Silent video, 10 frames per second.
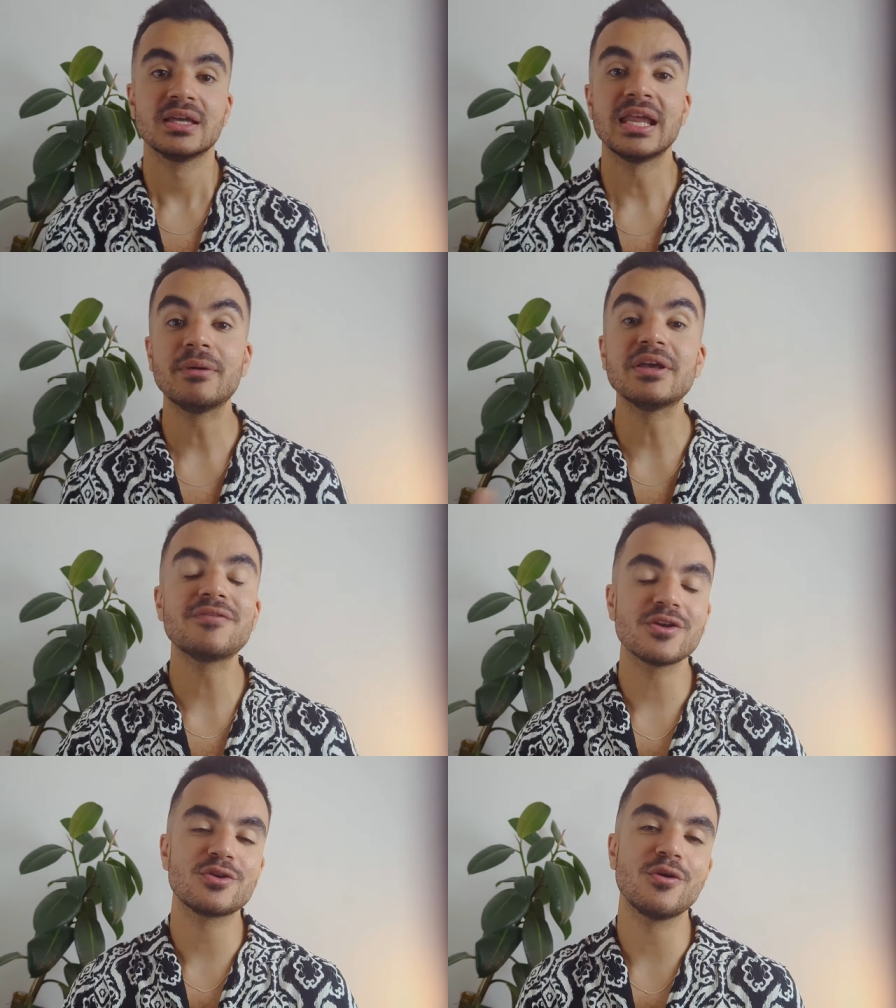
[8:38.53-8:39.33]
Now,
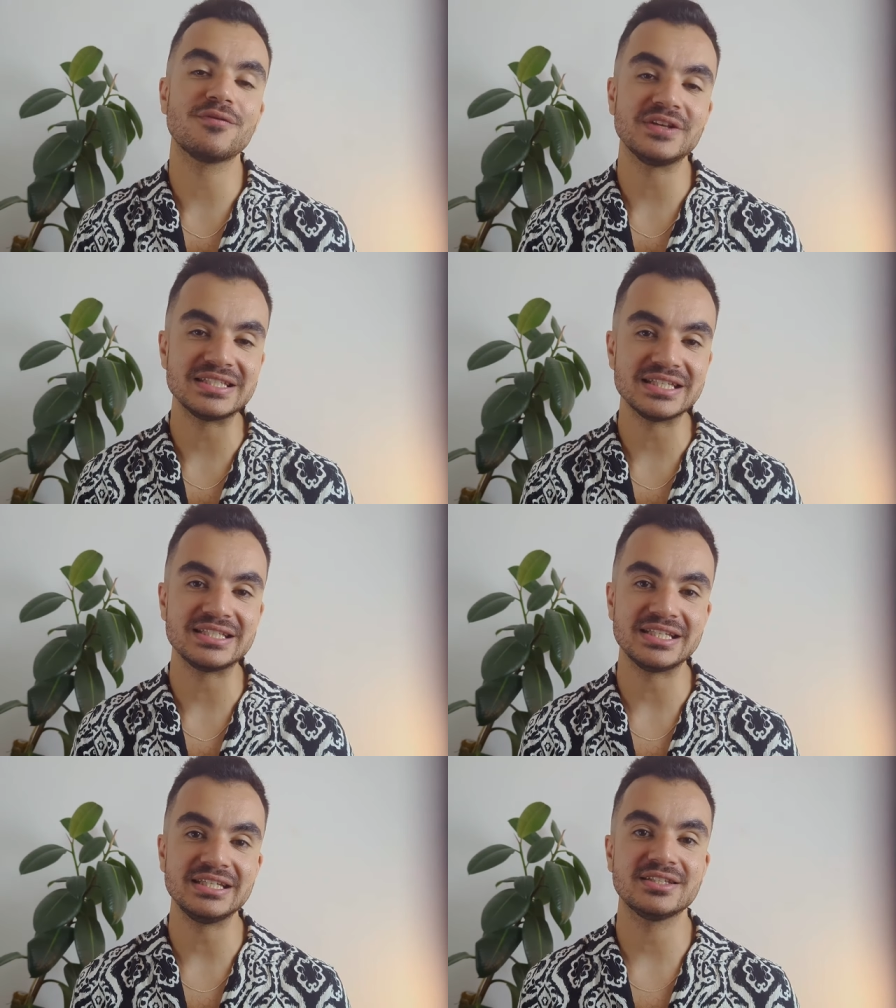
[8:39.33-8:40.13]
if your
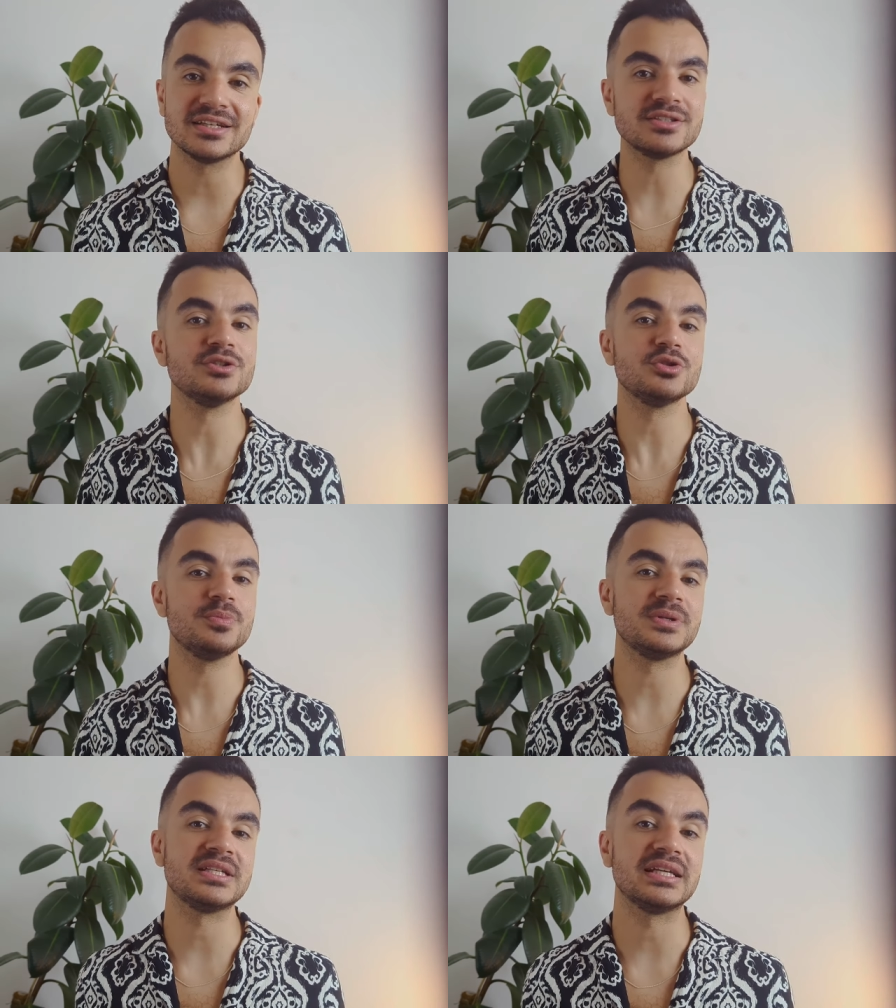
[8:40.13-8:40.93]
VCT doesn't do
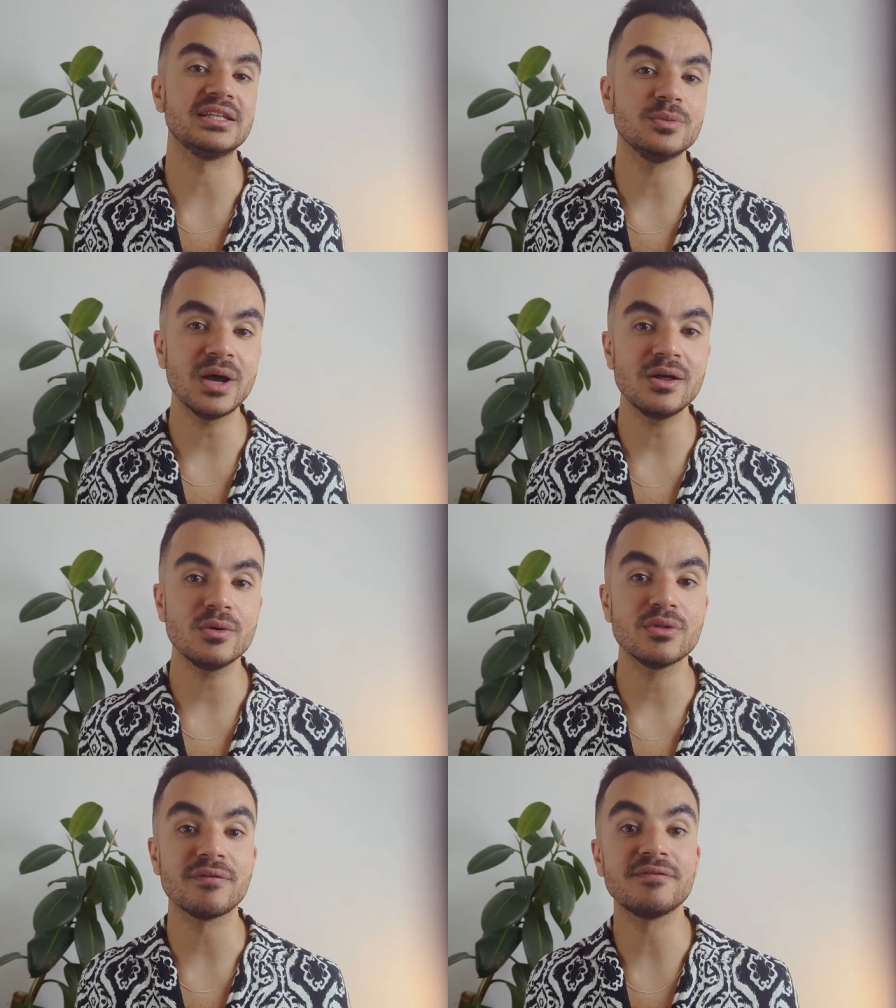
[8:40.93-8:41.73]
particularly well
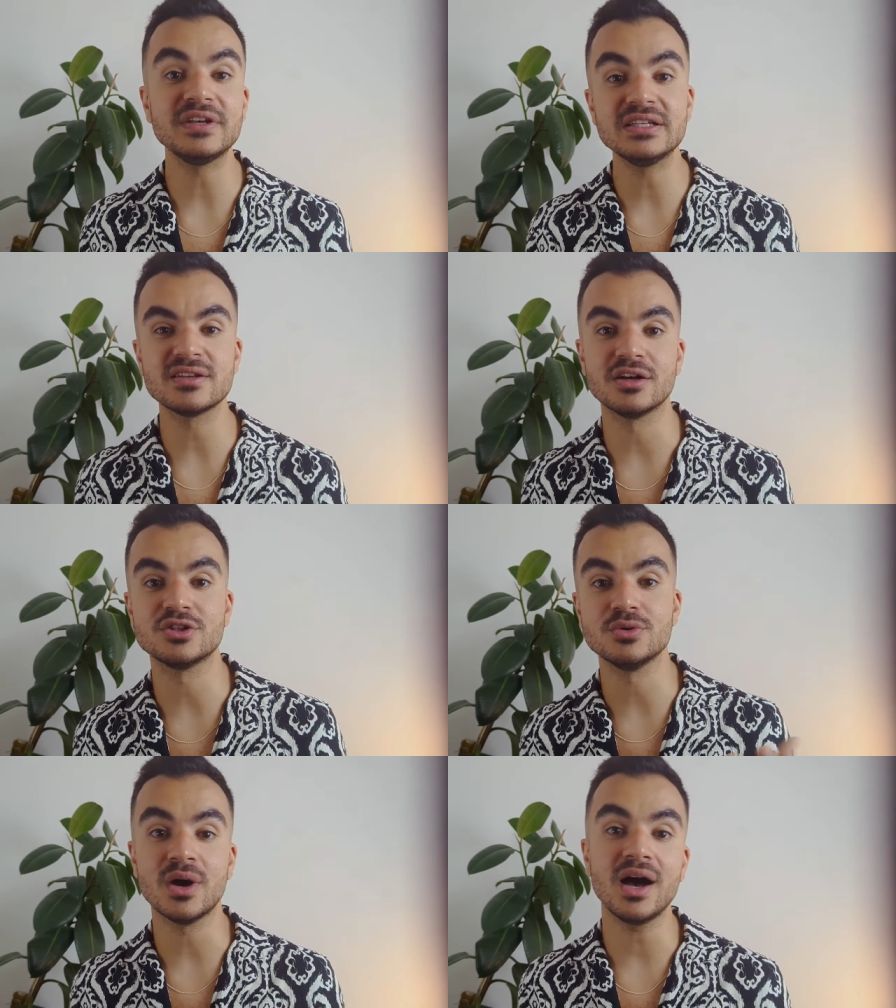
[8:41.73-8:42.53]
or the fees are
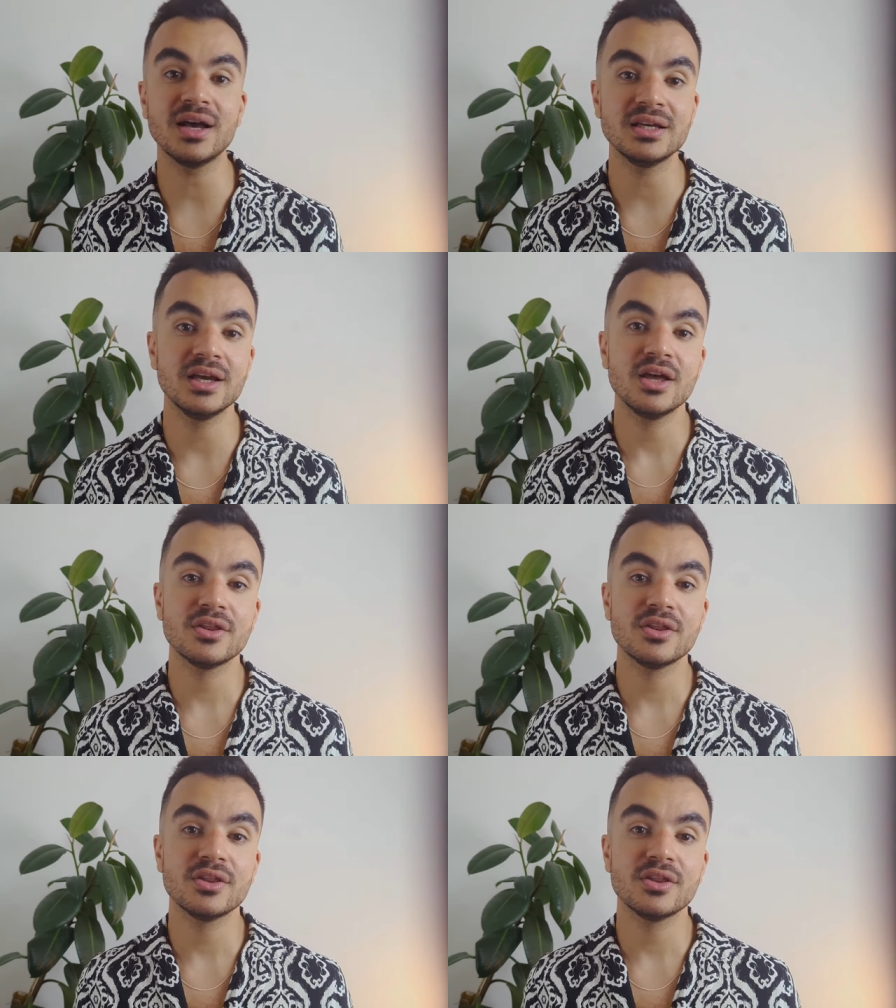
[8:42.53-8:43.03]
too high,